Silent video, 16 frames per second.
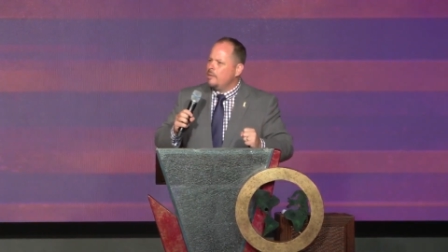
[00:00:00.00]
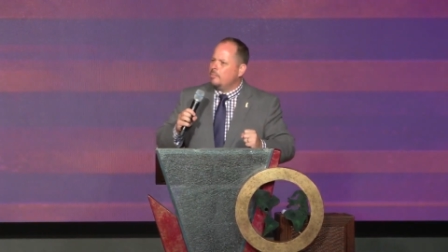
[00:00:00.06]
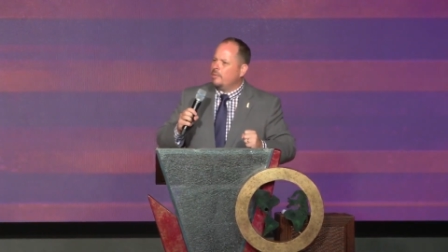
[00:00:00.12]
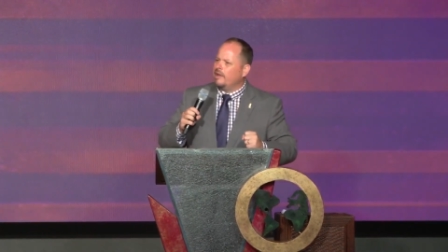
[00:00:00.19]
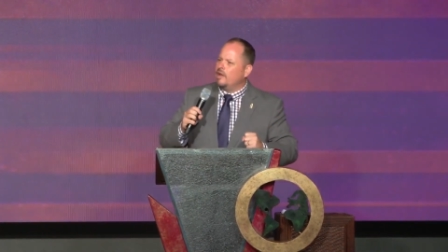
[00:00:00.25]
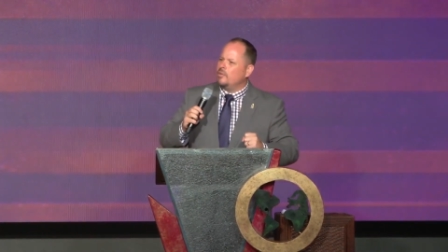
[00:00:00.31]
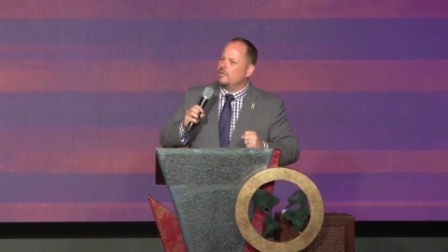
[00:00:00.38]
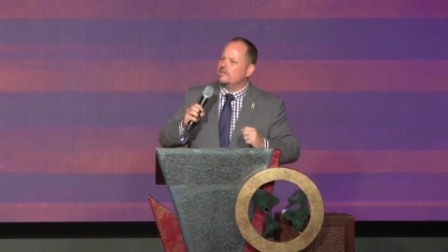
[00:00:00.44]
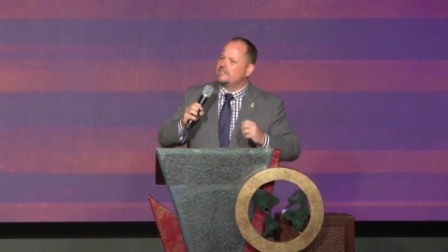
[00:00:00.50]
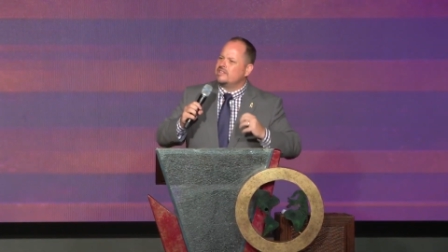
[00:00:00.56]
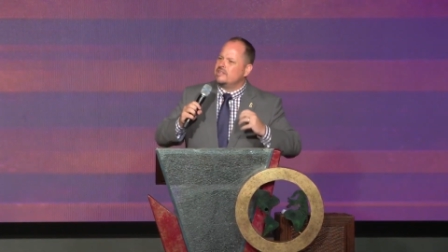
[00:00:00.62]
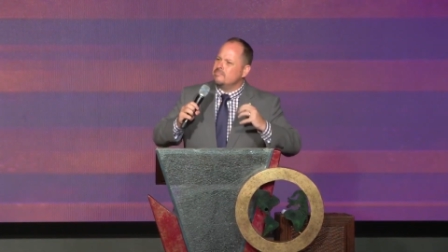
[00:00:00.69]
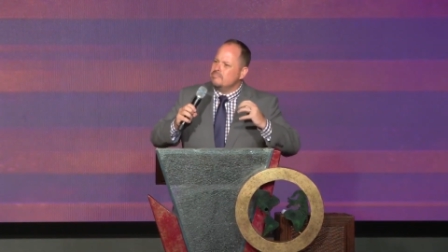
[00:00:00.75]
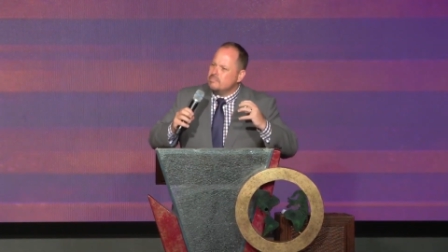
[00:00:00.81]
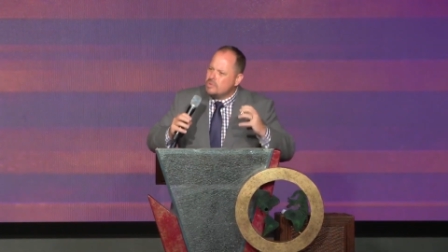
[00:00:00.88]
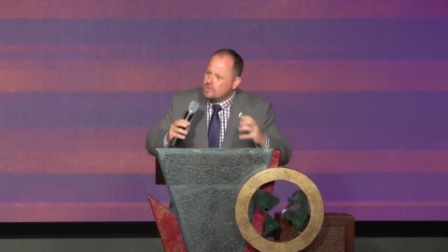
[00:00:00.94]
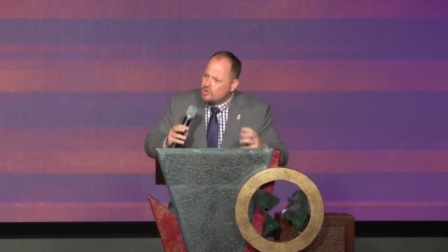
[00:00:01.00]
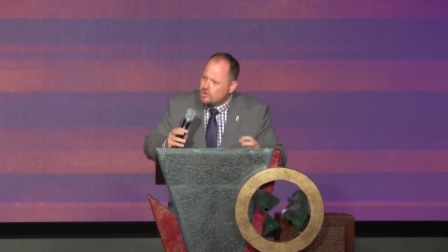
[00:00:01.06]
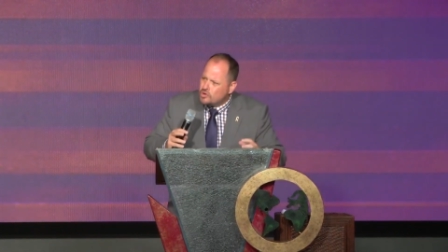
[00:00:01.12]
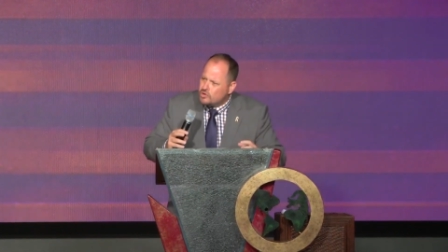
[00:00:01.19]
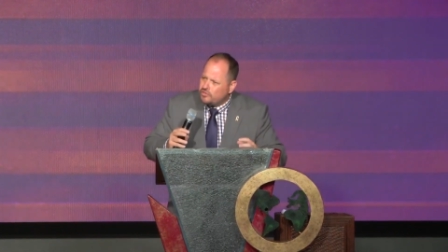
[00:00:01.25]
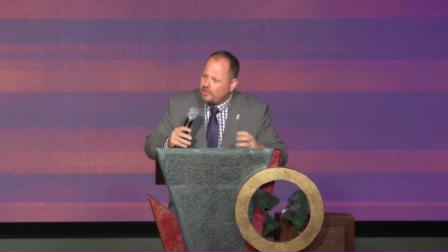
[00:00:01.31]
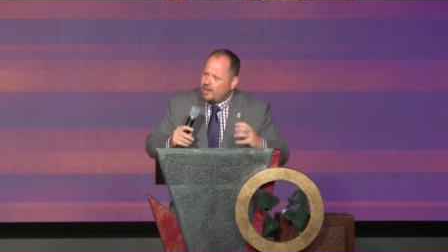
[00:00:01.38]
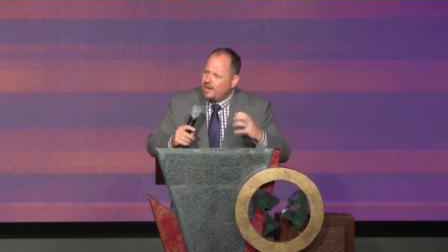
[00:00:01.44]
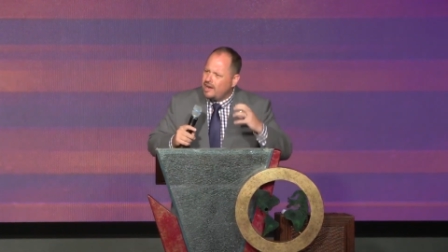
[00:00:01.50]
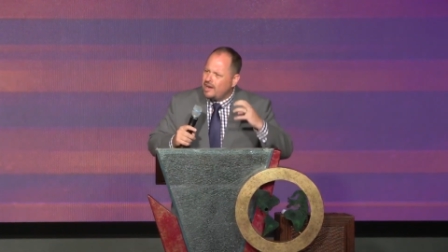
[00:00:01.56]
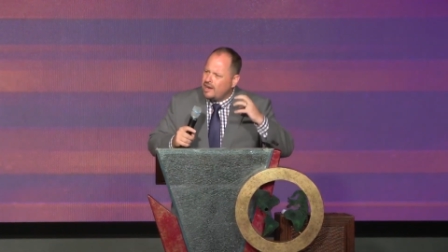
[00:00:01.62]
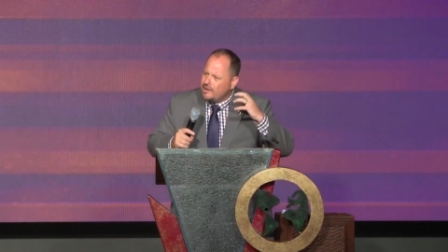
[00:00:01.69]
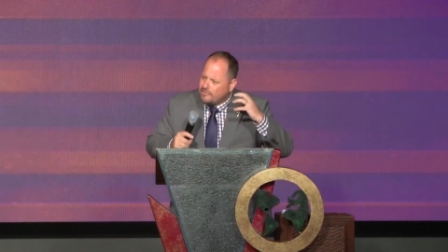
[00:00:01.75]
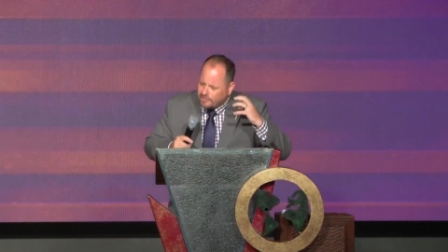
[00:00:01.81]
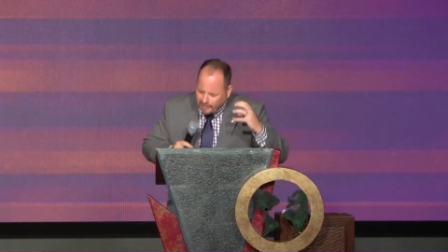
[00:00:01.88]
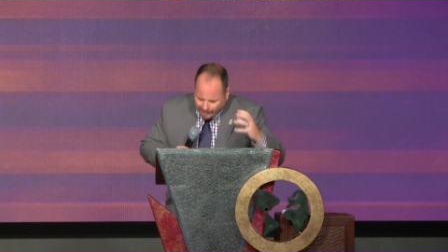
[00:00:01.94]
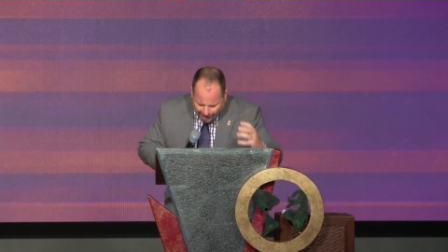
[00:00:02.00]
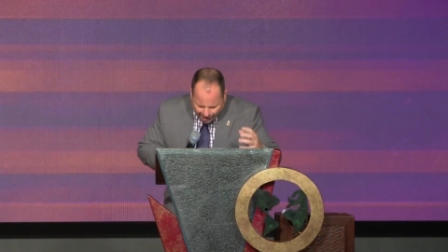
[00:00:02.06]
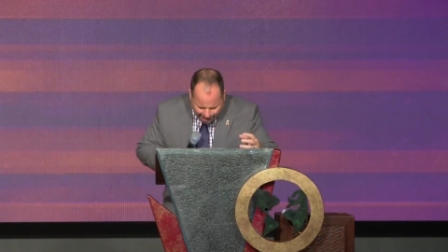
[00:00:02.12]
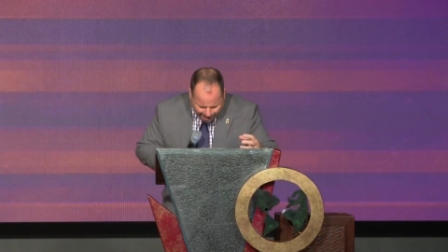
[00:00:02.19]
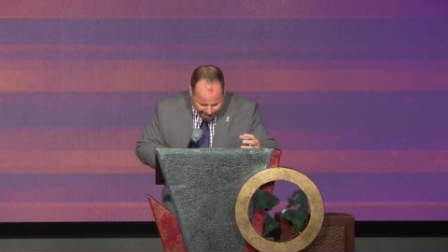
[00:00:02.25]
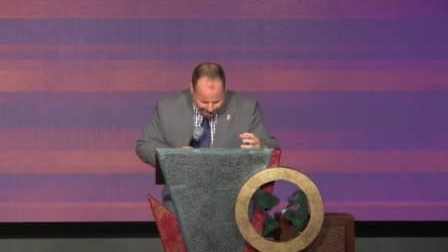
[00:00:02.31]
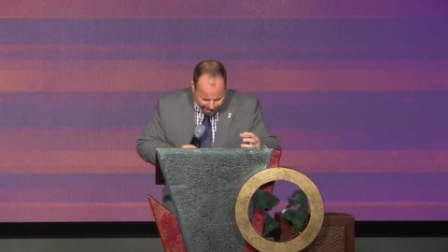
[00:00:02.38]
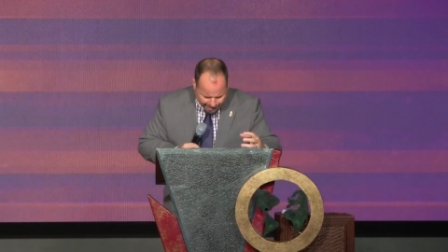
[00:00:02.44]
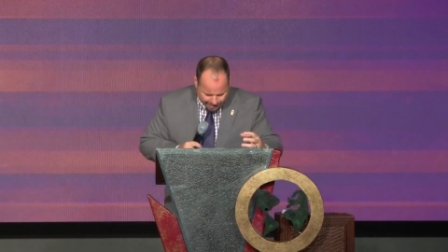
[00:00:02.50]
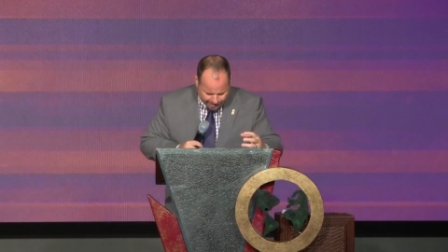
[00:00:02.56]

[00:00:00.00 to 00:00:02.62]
but it was the move of God.